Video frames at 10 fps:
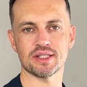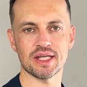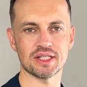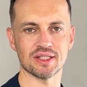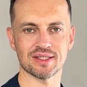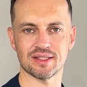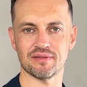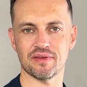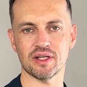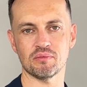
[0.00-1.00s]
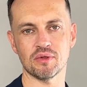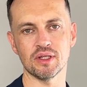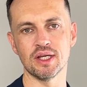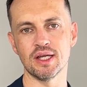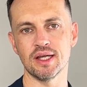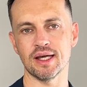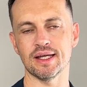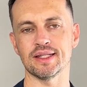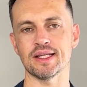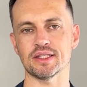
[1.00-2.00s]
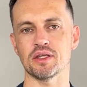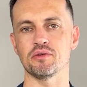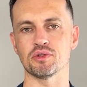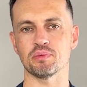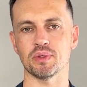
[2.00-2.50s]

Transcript: agent isn't available, that's a huge